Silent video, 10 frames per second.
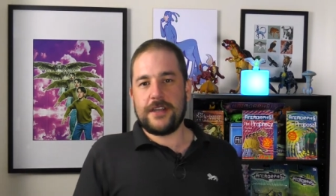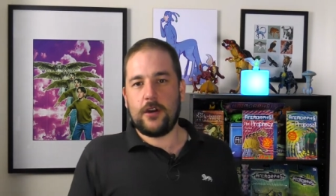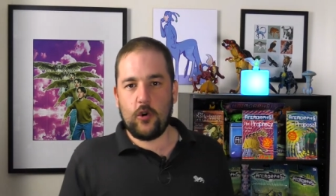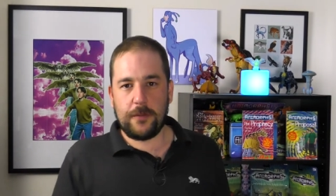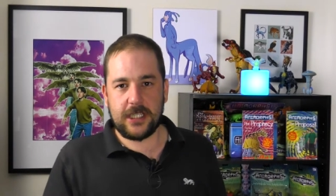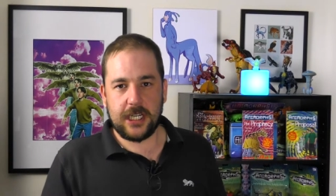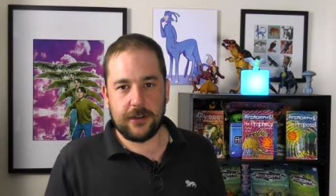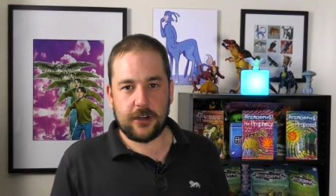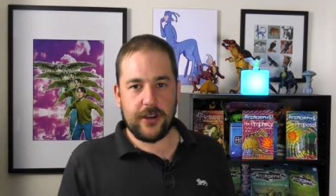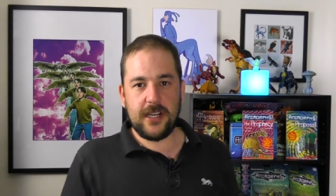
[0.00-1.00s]
the Hork-Bajir
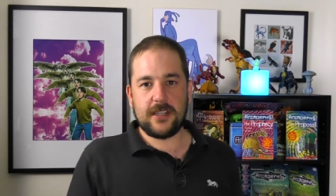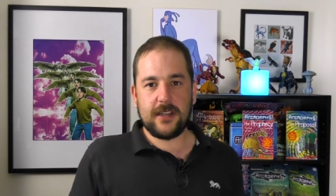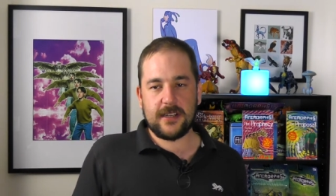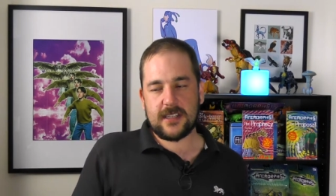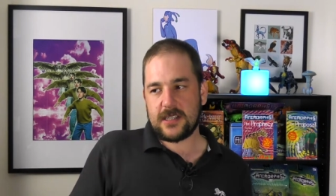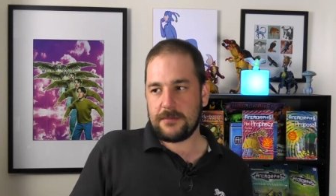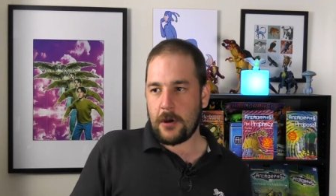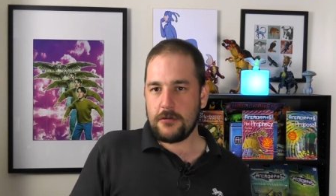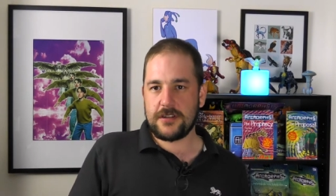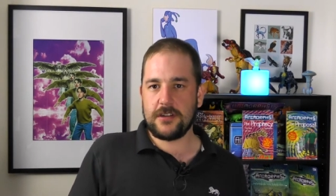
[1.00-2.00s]
agree to this.
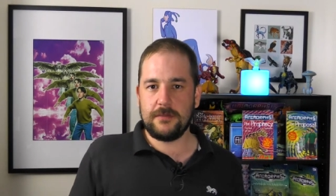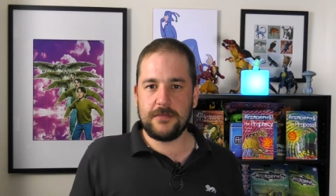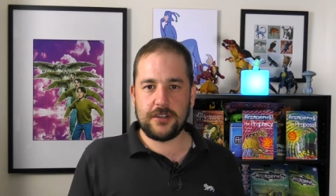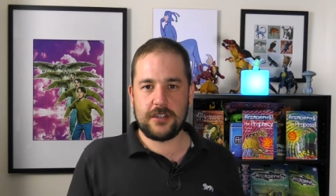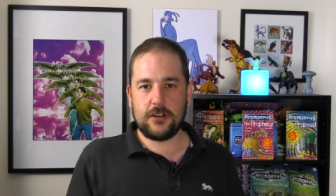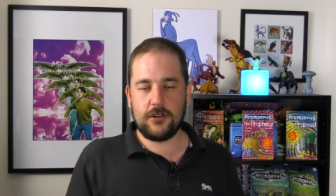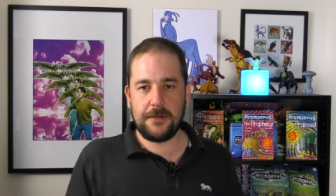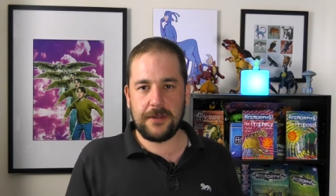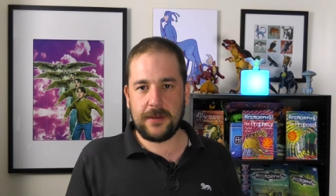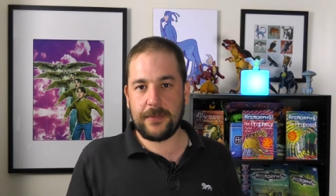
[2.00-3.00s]
Most of them just agree
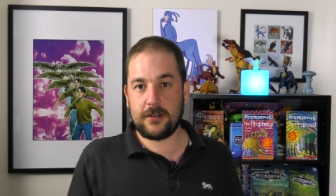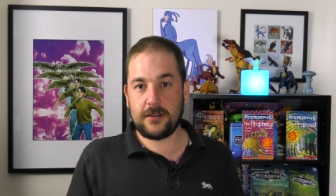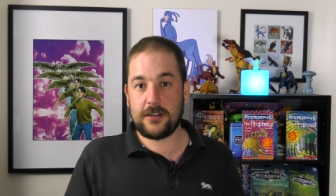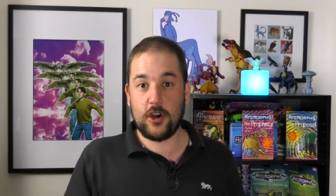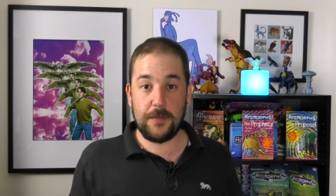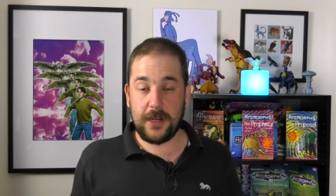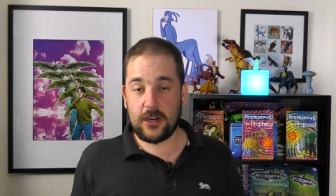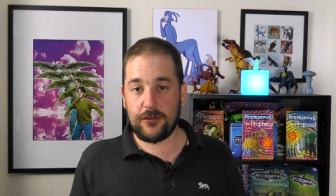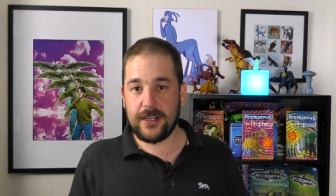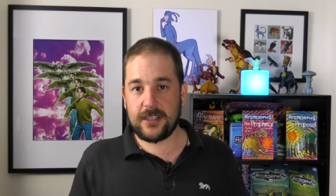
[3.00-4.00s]
with it because Toby
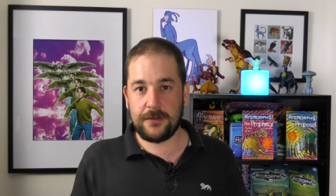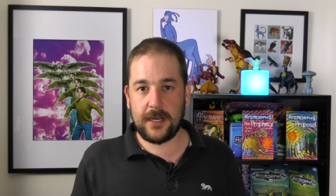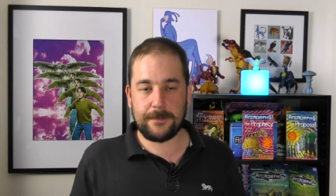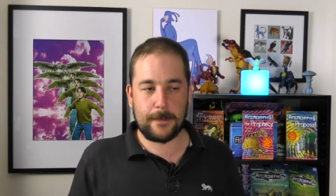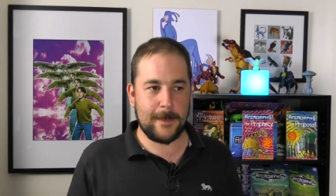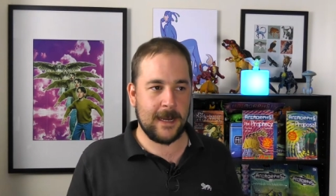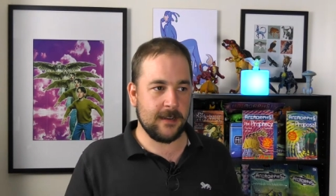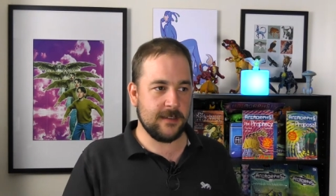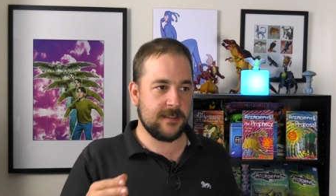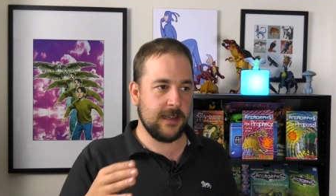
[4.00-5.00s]
agreed to it,
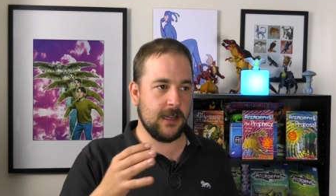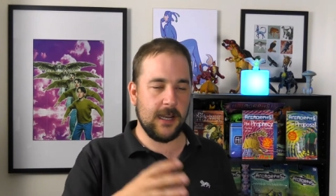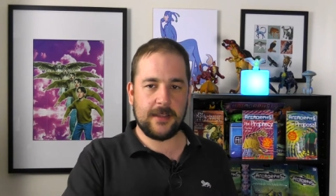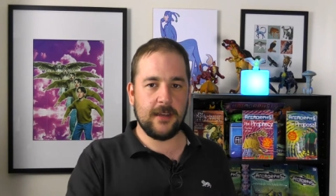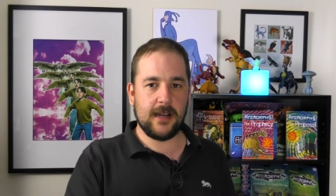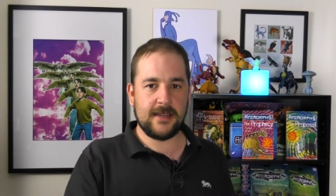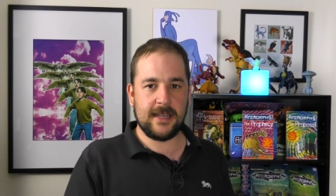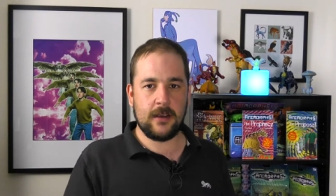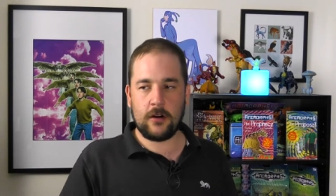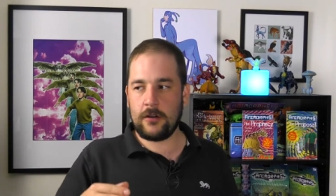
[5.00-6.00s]
and they like the
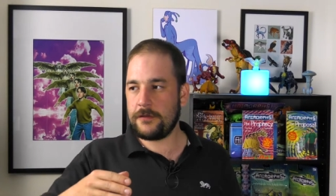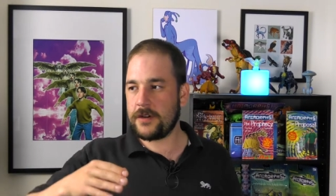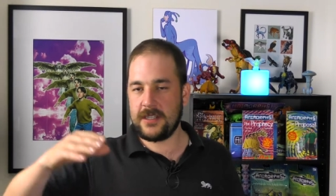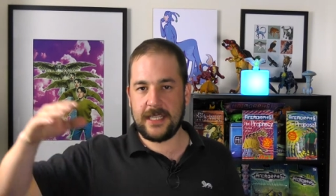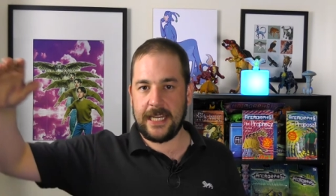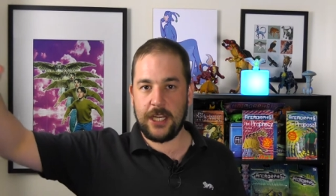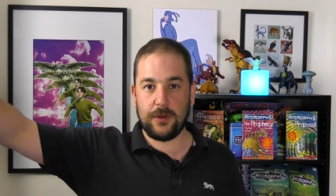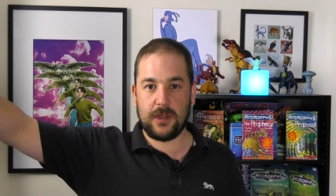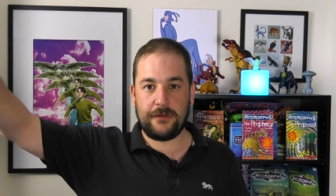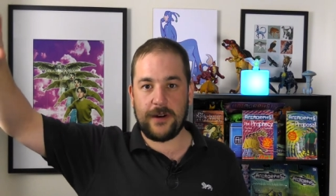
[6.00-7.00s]
idea of
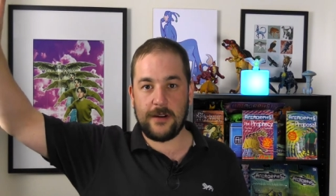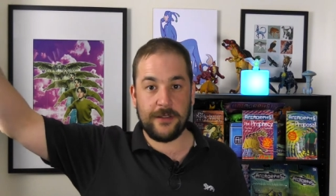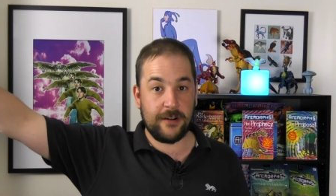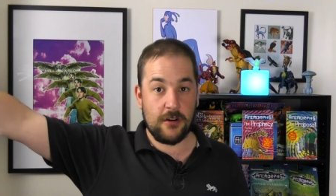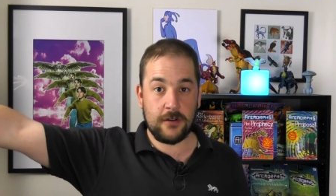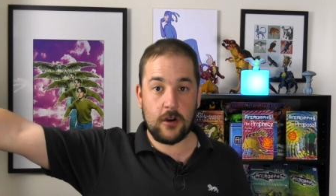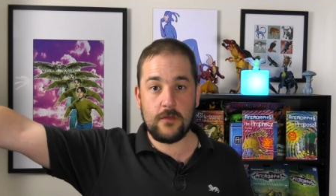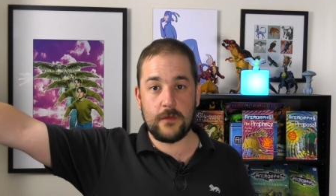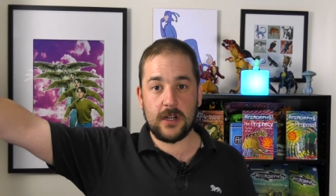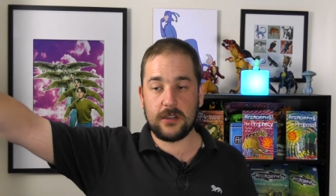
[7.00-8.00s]
continuing the fight on their own
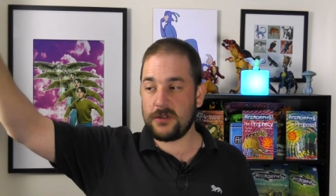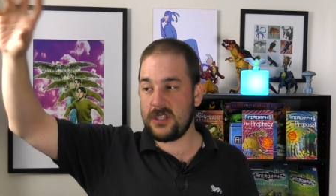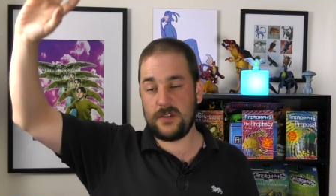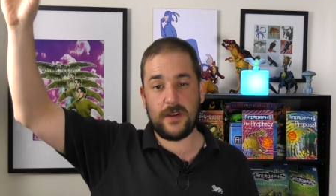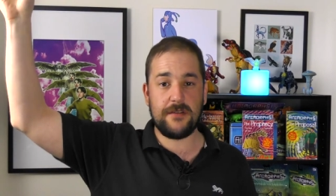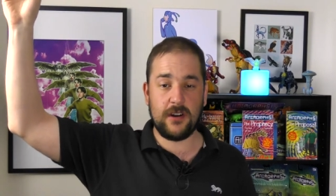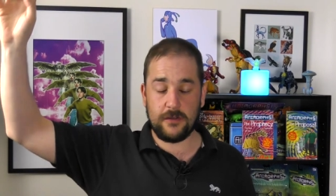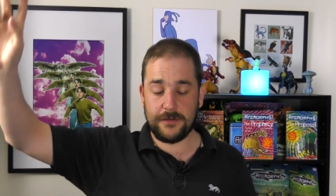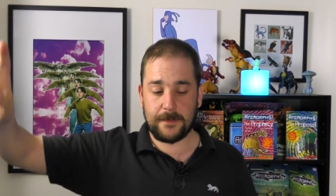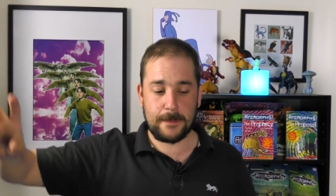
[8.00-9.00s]
homeworld, which is fair
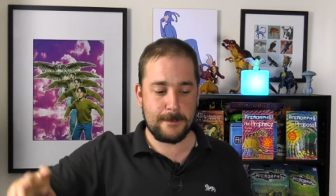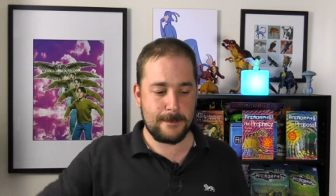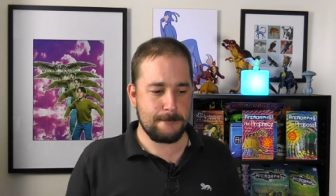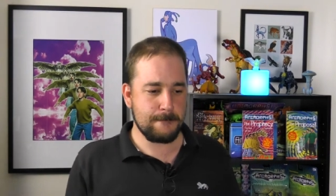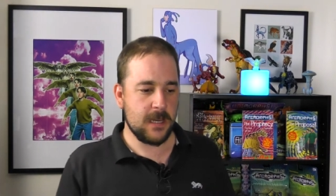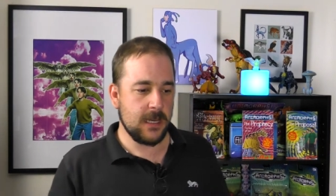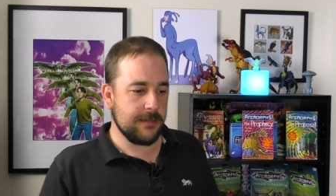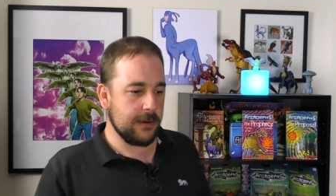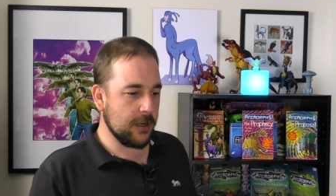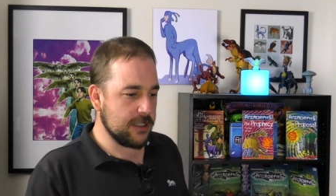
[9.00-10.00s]
enough,
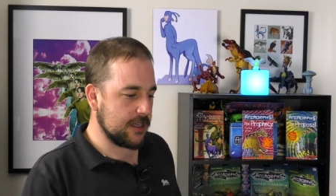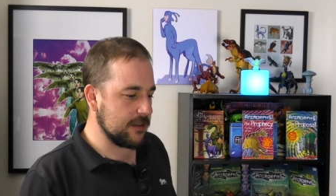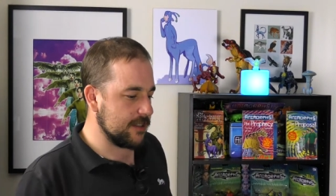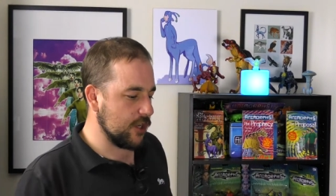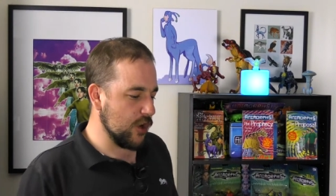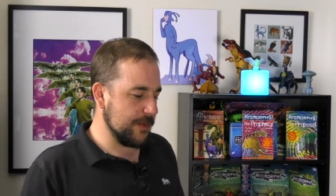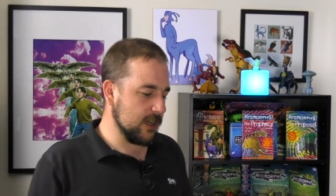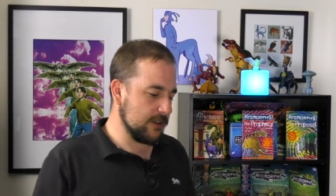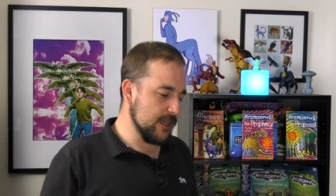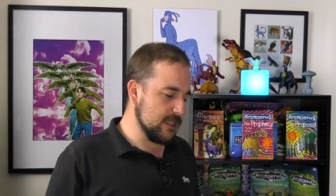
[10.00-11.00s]
but mostly because Toby
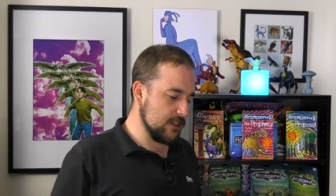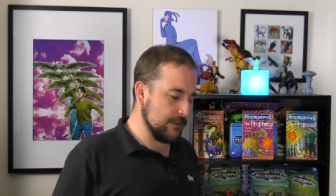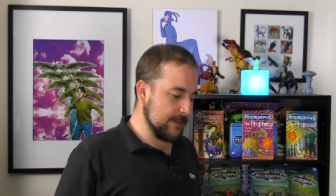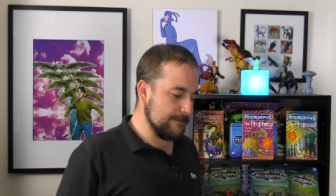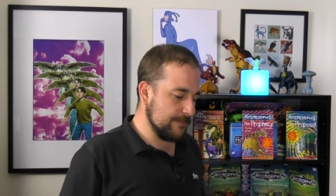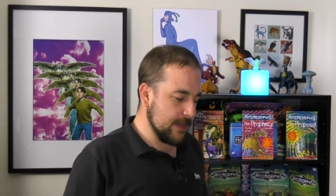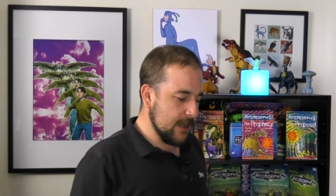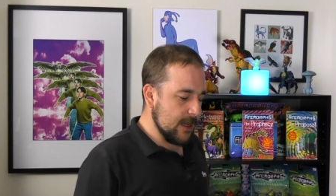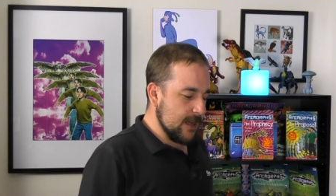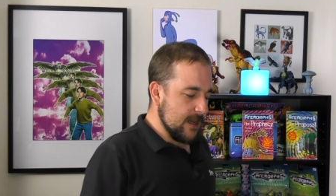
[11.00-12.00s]
agrees to it.
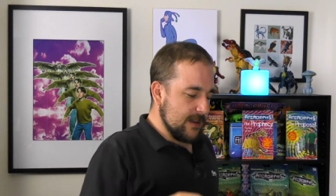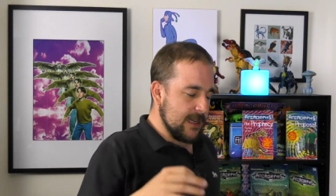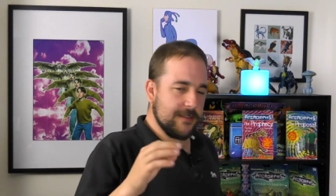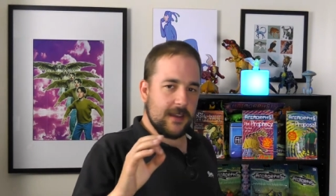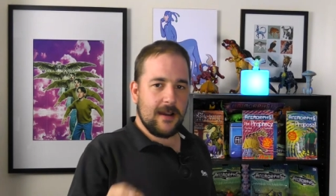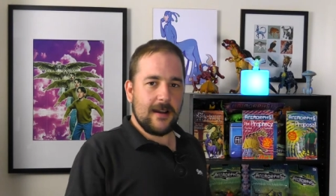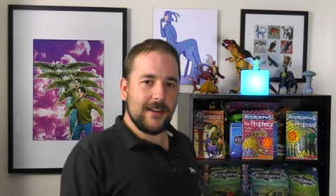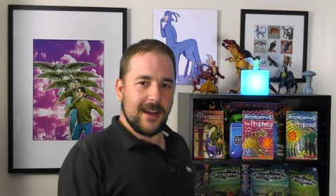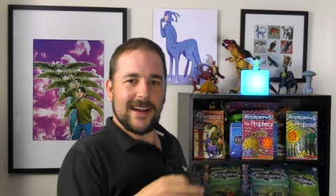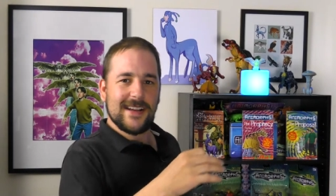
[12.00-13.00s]
Now, the
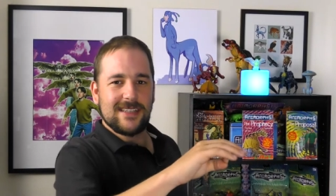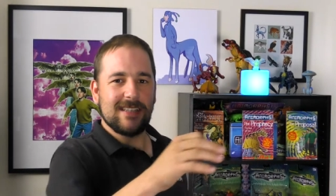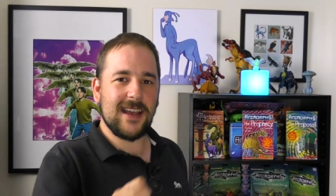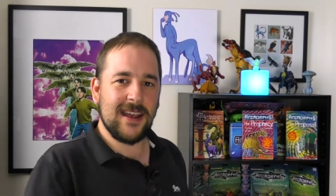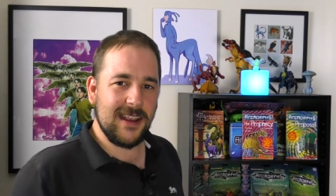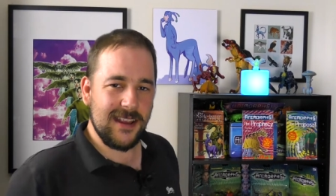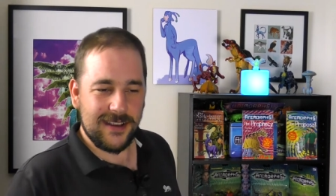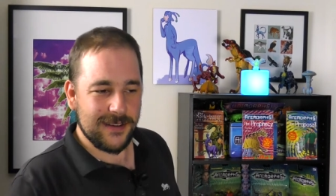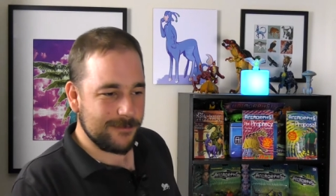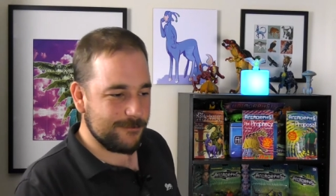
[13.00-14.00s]
Arn has a...